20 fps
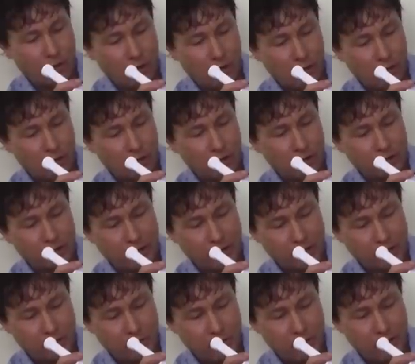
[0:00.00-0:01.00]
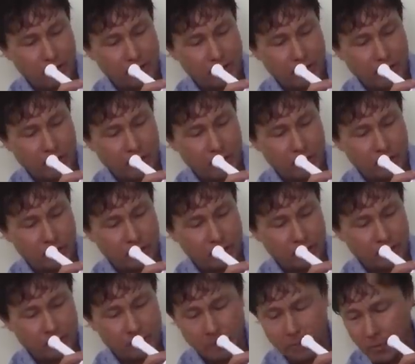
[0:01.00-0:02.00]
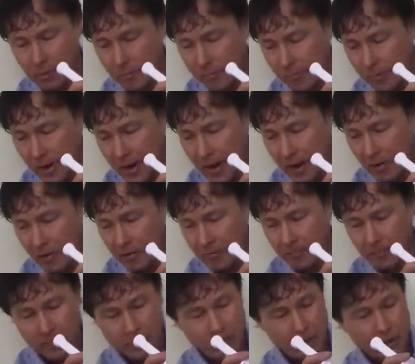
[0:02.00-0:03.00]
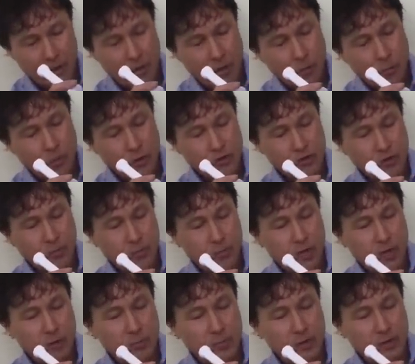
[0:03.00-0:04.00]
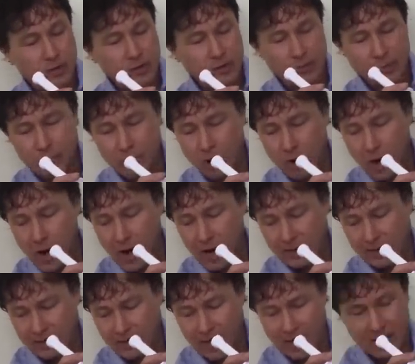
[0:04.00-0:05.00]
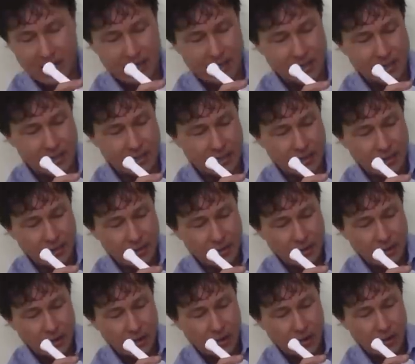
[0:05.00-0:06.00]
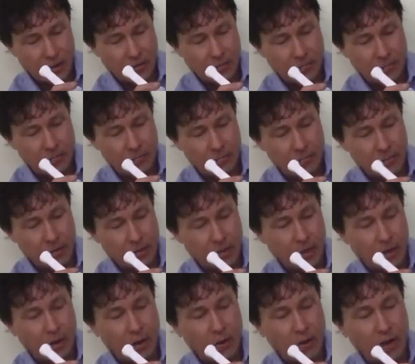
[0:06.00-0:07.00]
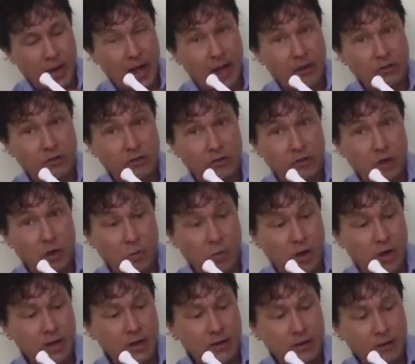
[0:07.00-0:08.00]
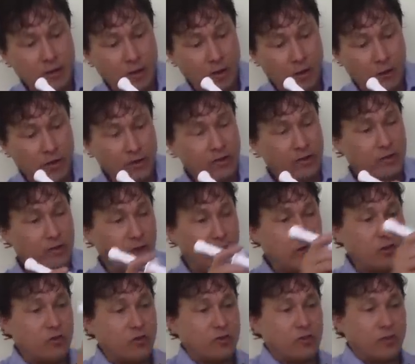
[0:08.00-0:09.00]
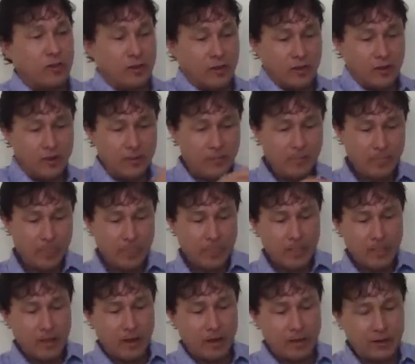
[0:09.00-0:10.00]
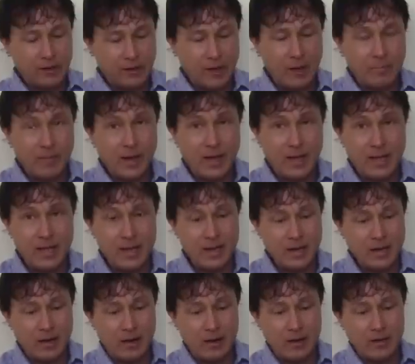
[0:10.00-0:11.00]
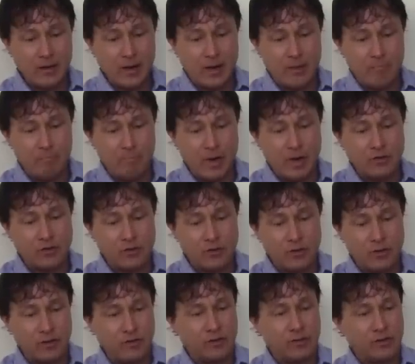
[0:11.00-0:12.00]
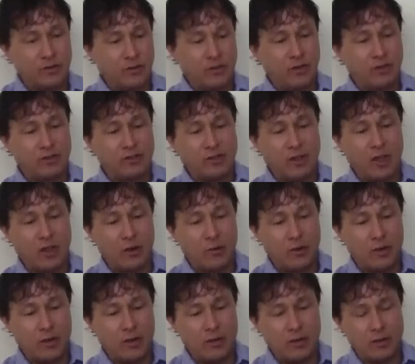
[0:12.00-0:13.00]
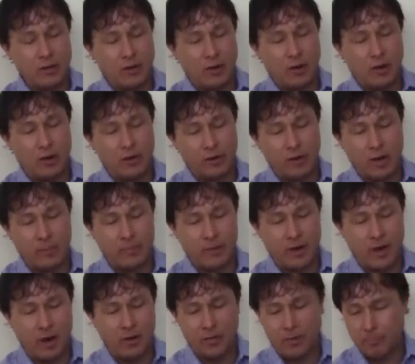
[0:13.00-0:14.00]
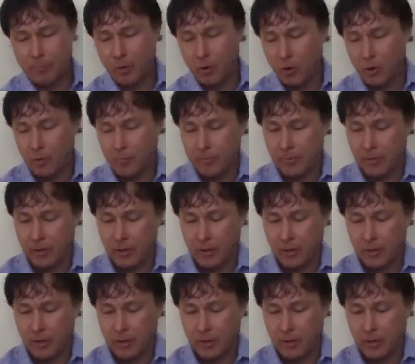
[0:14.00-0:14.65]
longer, it looks like to me the celery juice is a little bit more brown, which to me means a little bit more oxidized. Um, oh, and actually, you know what? Oh, this is interesting. I could get my heat gun and measure this. This celery uh, coming out, the pulp,